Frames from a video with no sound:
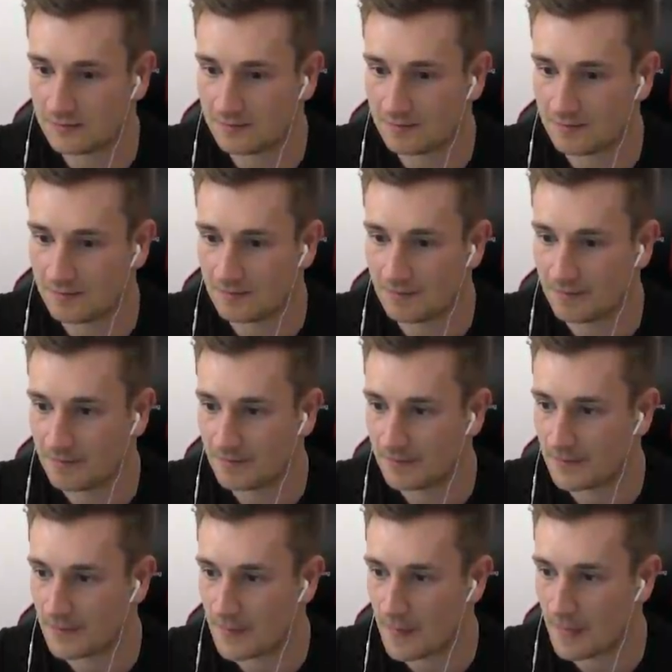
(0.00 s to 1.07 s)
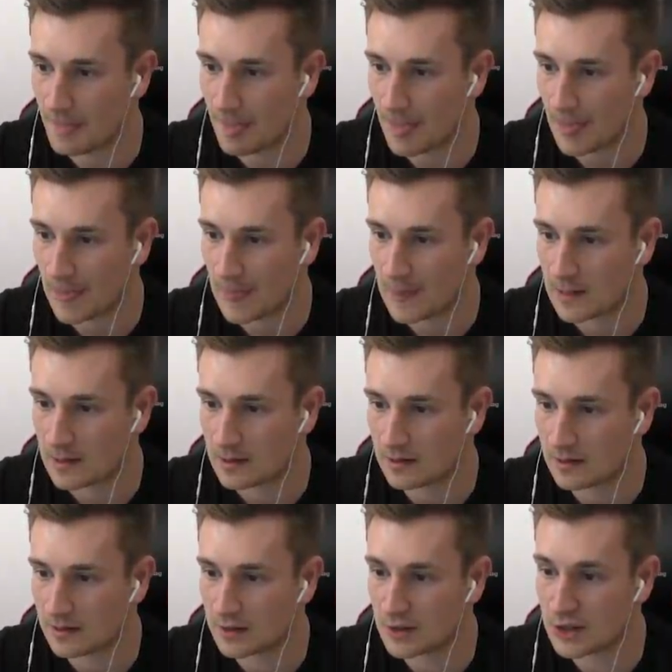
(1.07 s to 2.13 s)
Where are we? Oh, they're going to
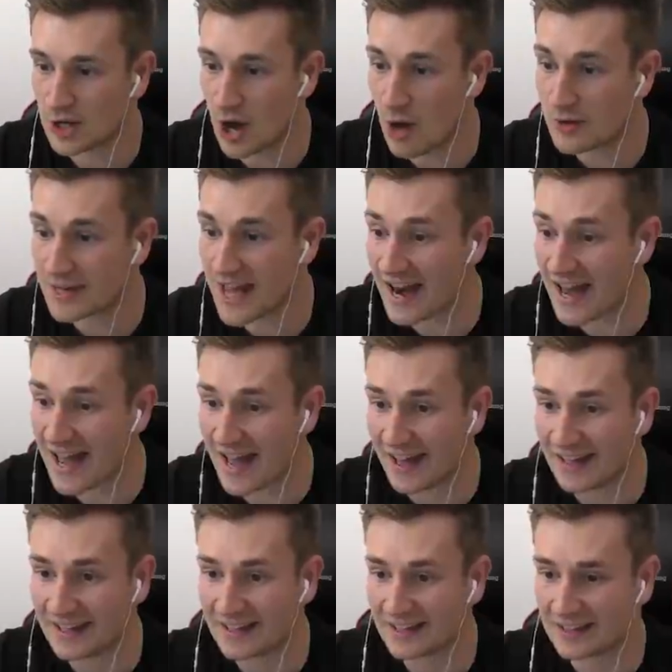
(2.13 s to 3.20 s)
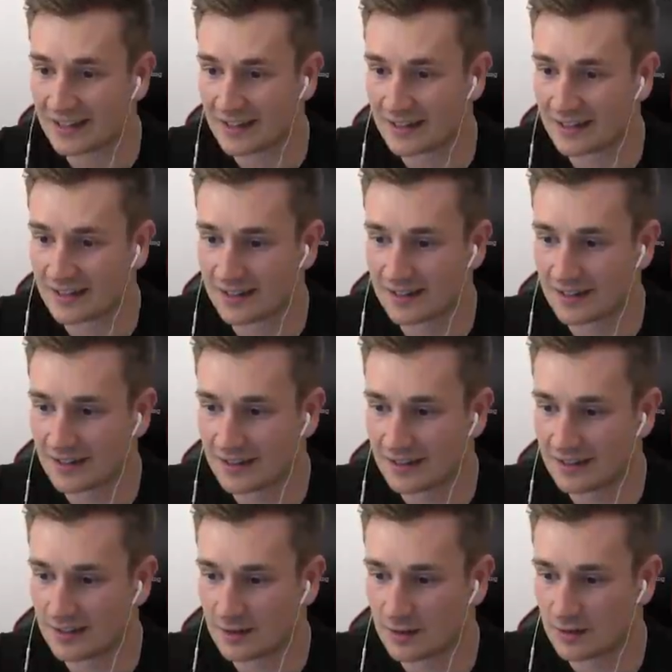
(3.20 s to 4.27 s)
score again? Joe, get it! No, I have, I have. Look,
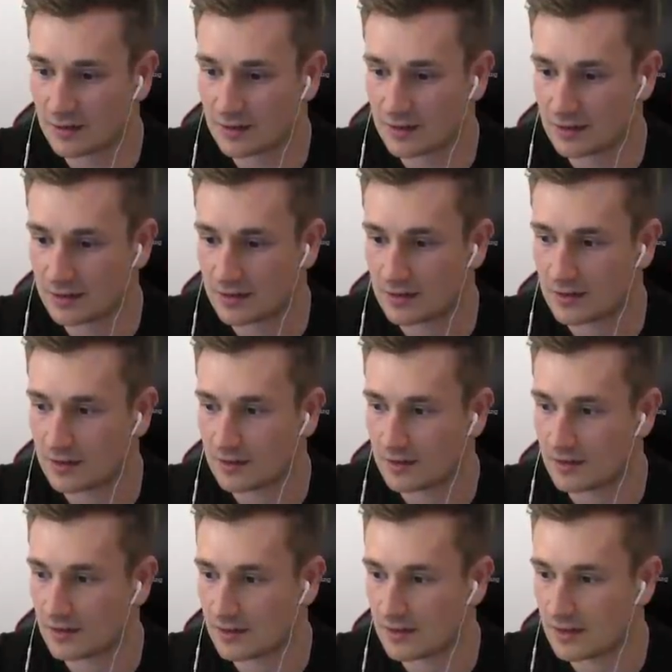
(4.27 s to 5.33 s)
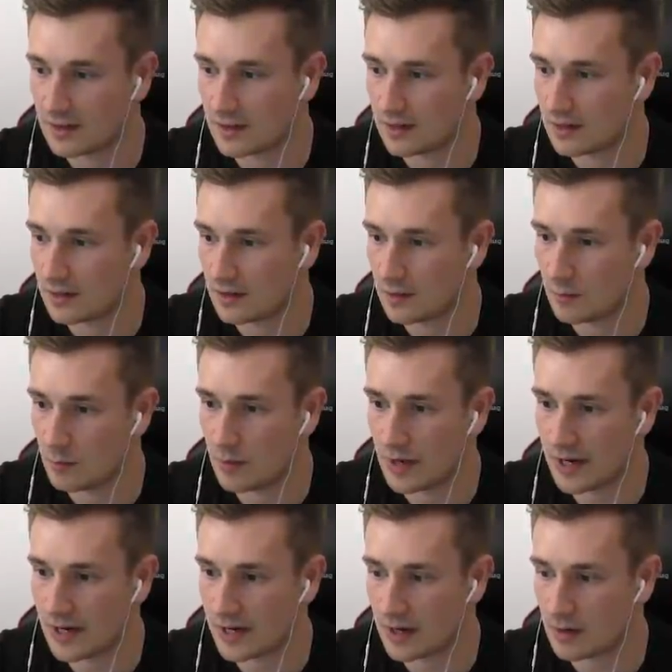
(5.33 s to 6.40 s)
I stopped it. Oh.
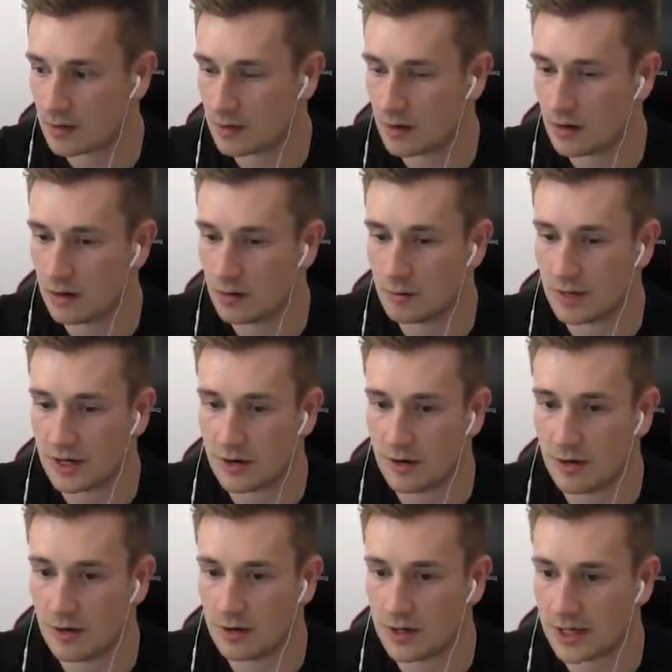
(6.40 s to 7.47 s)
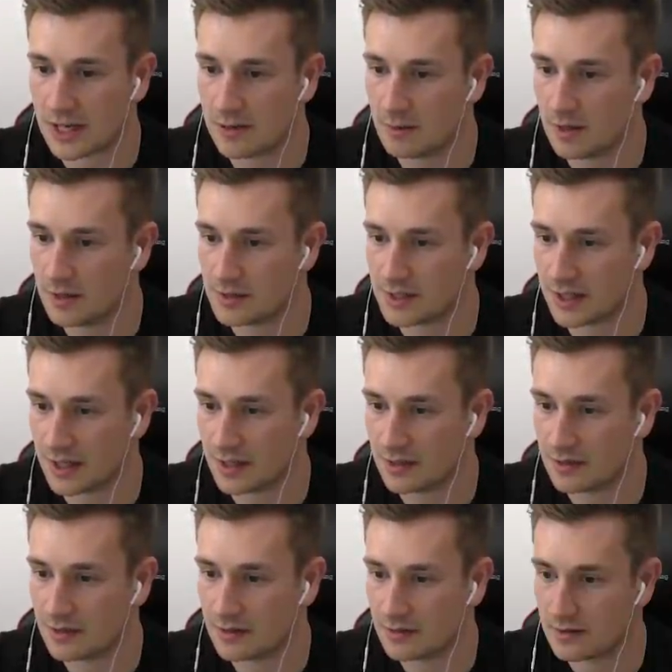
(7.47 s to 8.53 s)
Really? Oh my god. I keep, I keep, I
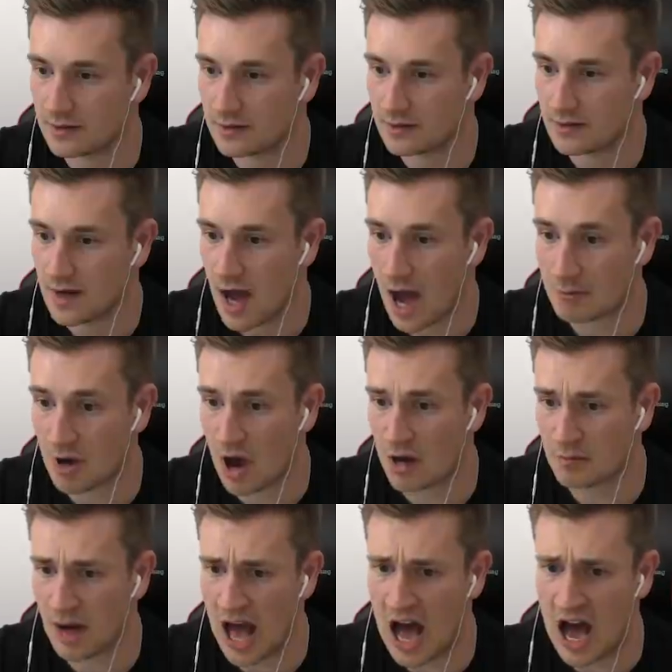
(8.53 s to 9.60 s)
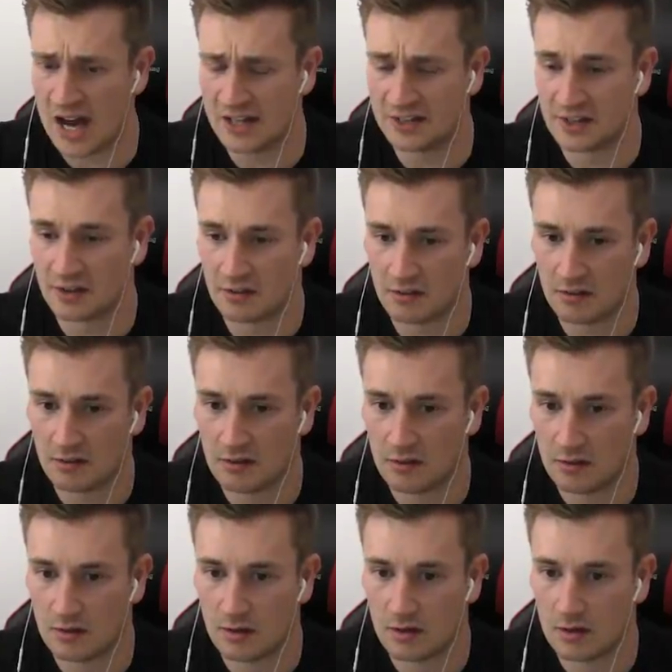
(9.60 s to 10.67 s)
keep, bashing into Dick. I'm going blind!
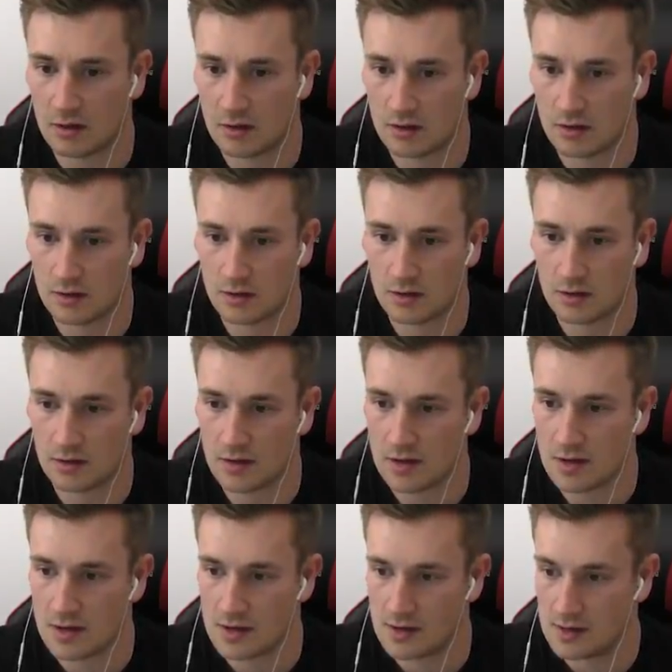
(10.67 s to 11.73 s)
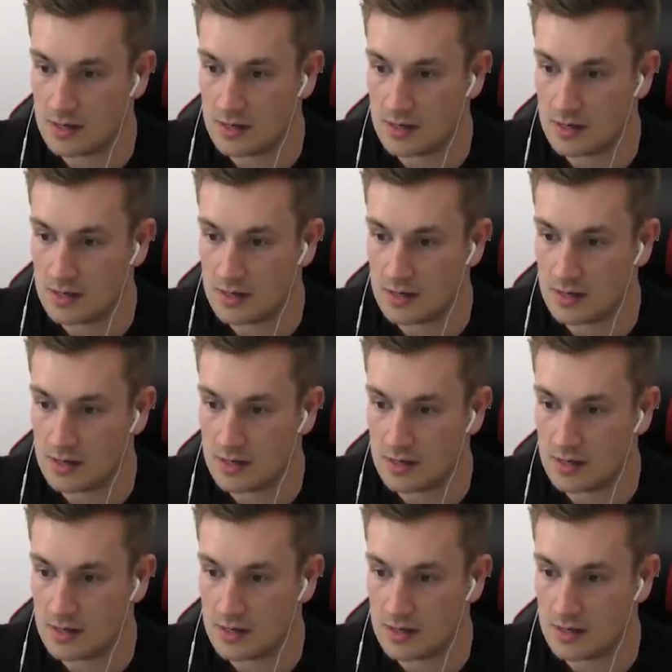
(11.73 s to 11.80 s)
Okay, I got it. Oh.